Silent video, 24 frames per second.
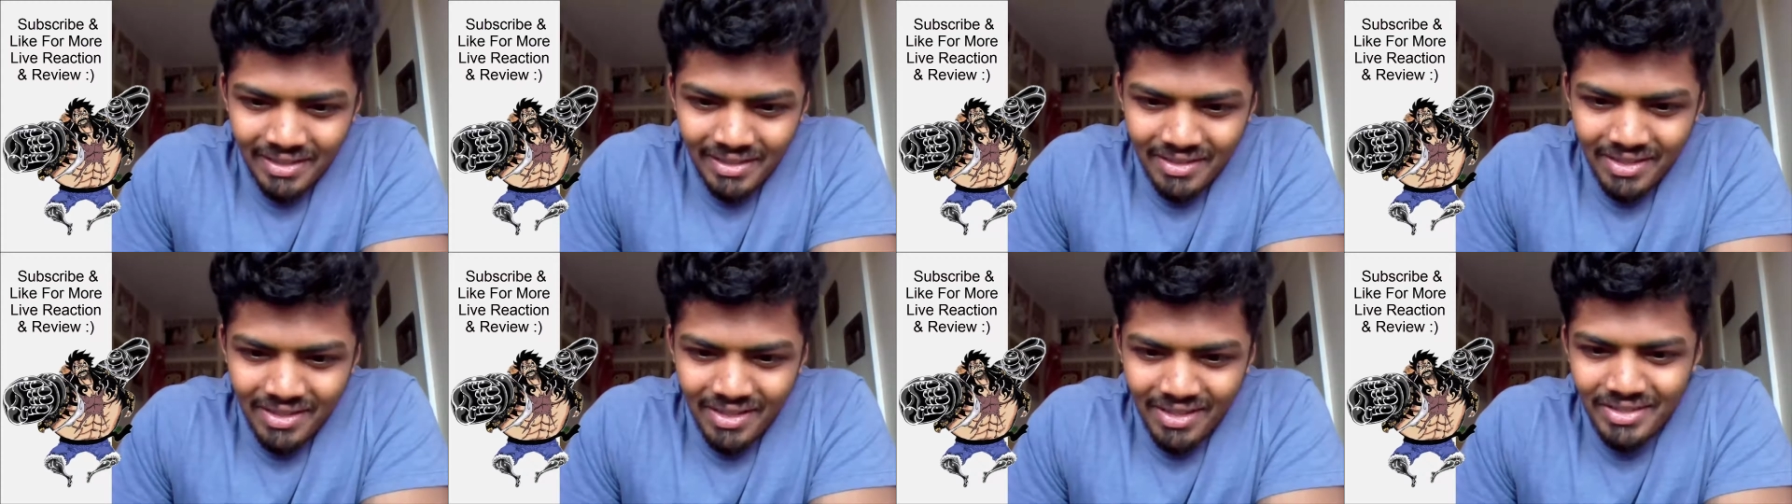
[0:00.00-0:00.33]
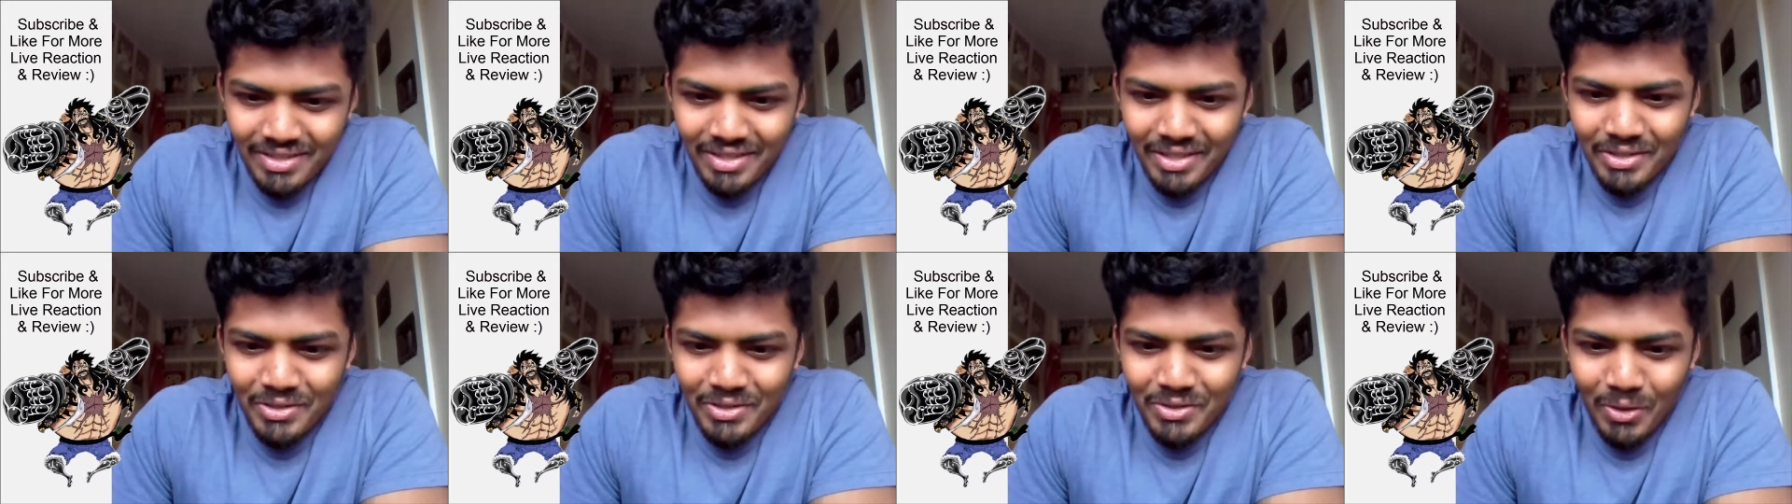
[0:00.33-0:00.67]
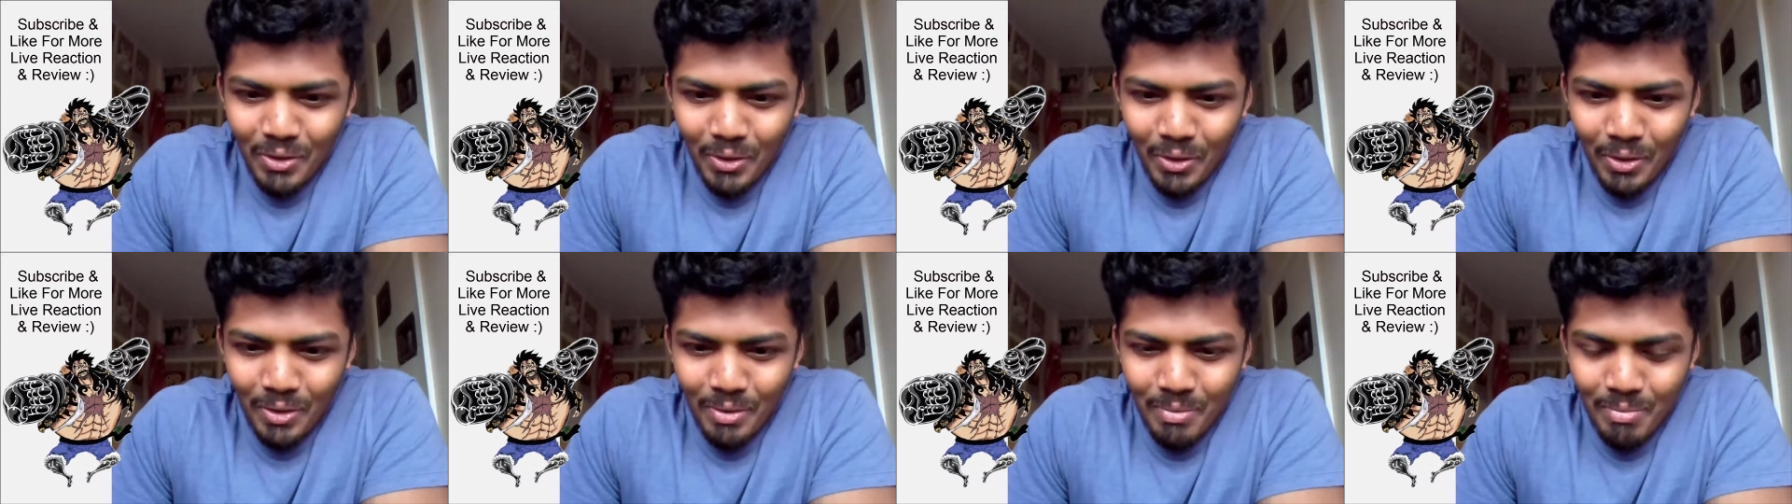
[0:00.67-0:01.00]
Trust in
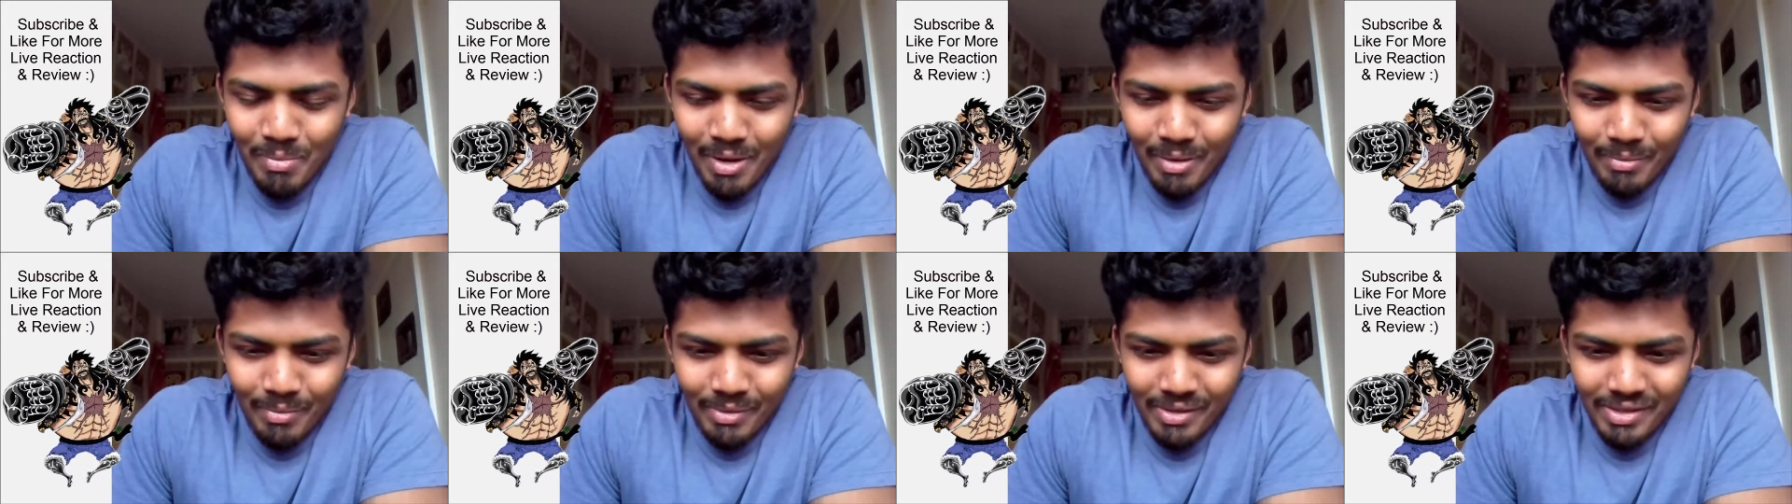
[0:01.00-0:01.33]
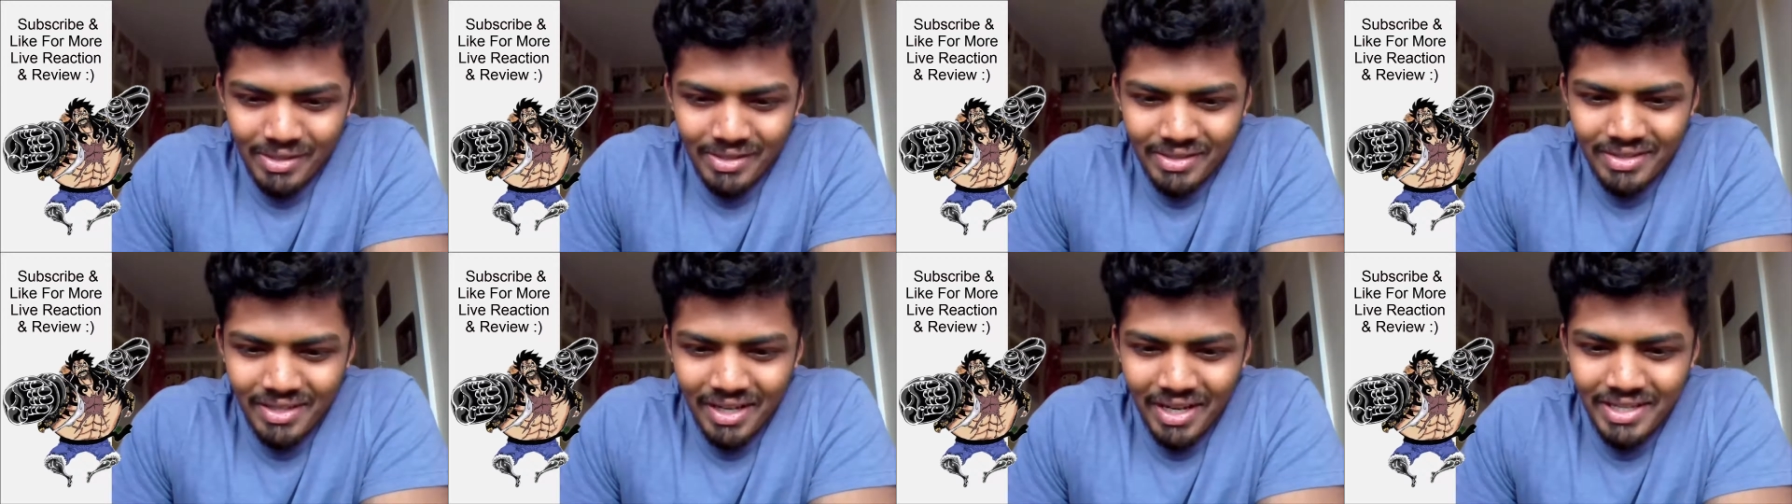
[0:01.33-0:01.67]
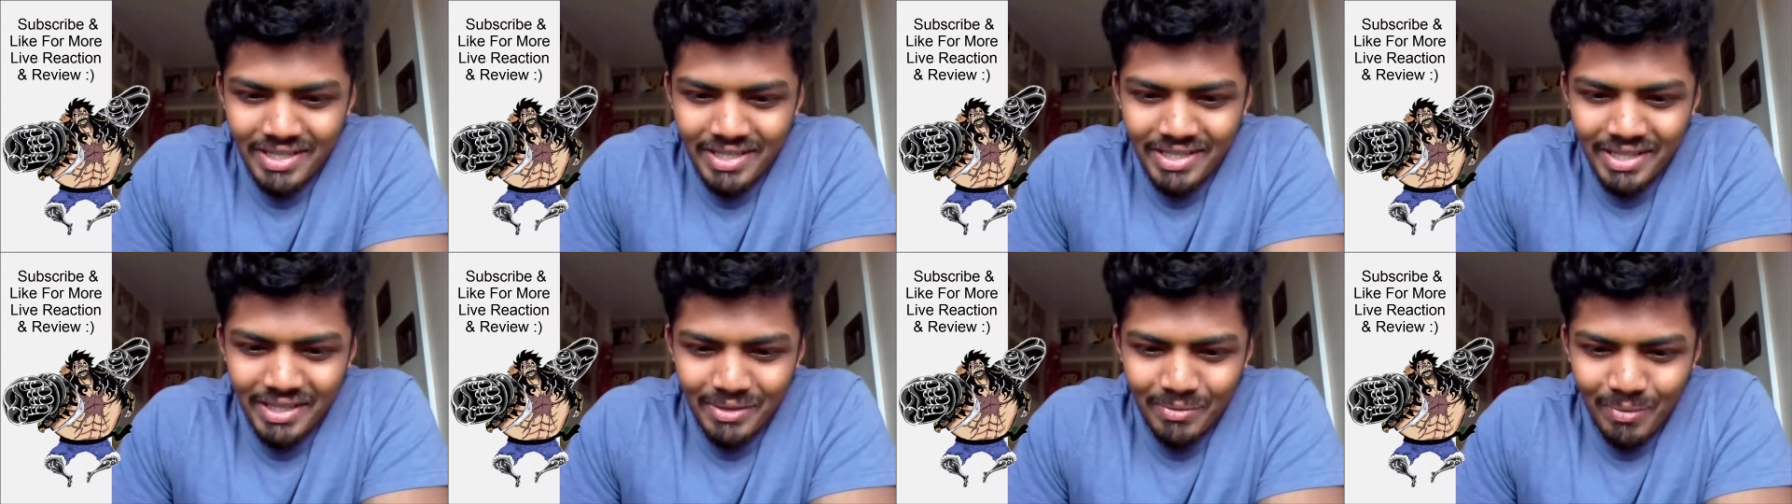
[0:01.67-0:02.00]
your own memories,
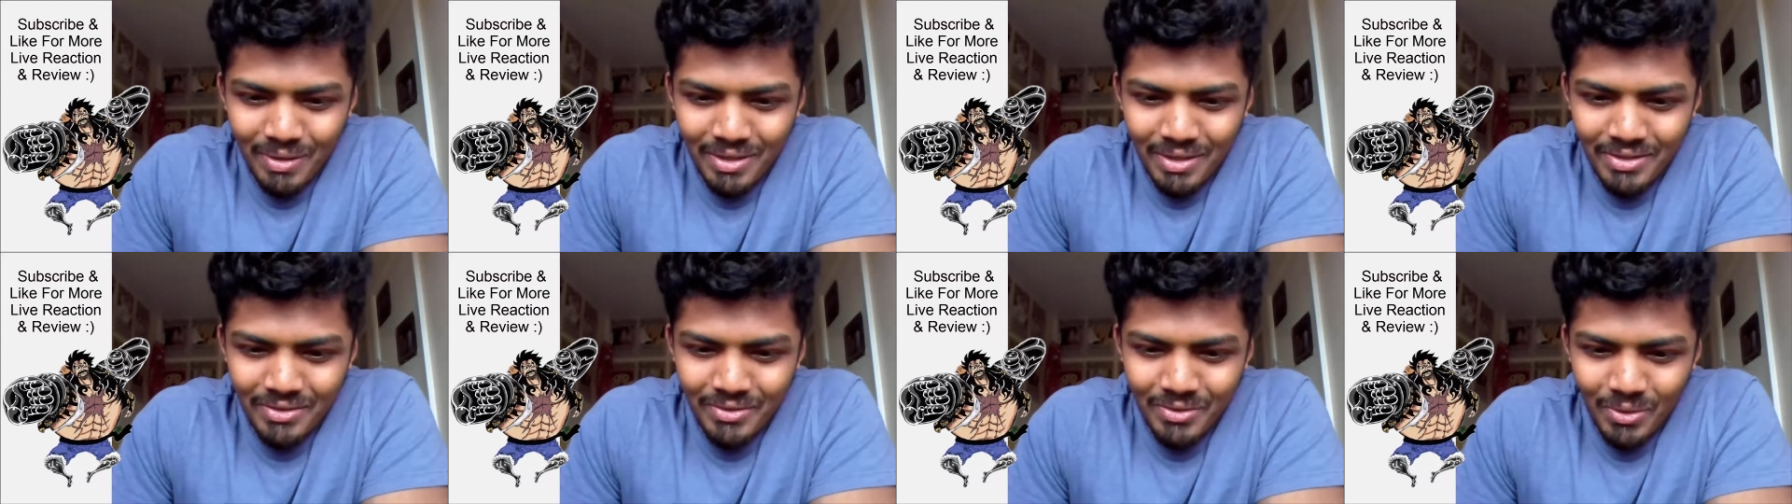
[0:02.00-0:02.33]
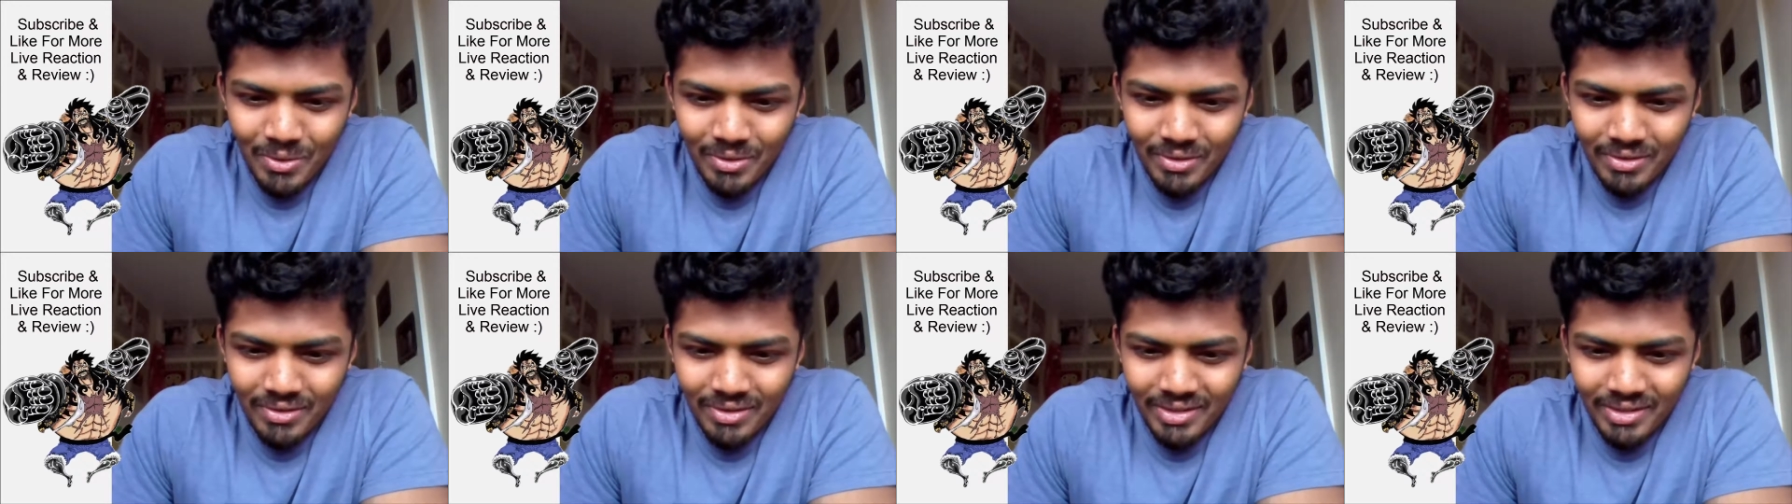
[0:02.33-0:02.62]
Sanji, what's wrong?